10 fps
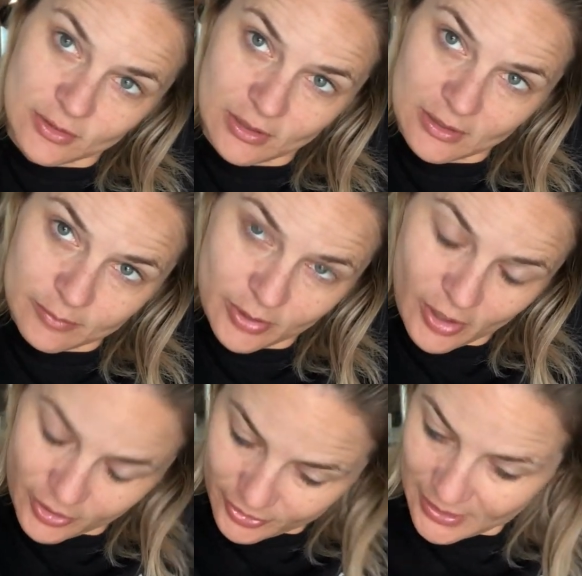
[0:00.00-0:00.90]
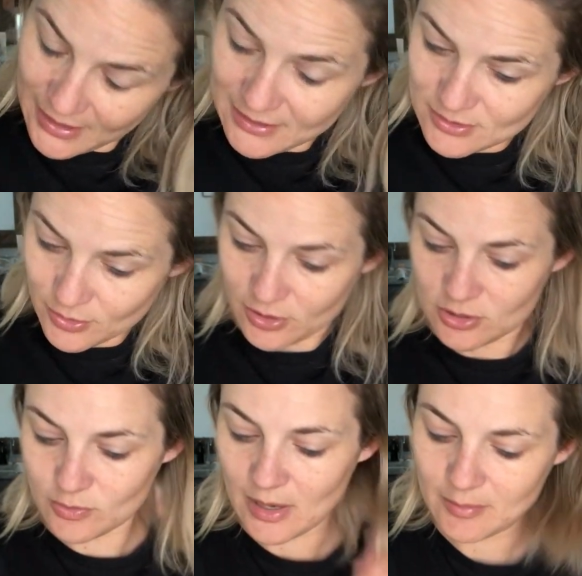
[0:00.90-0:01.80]
So you can put it on your hands or you
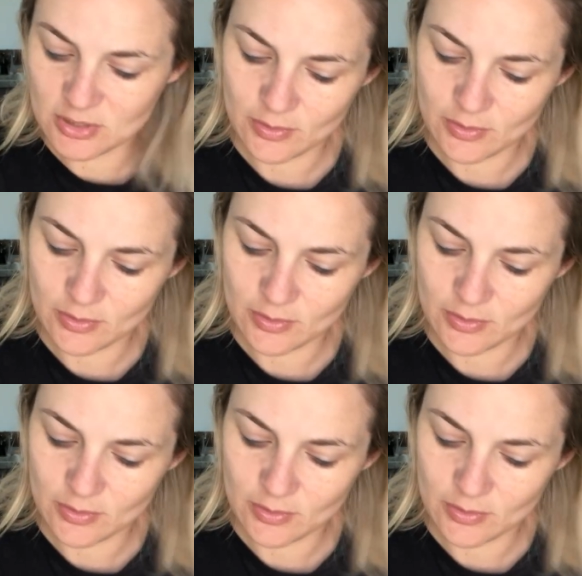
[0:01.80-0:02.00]
can do what I'm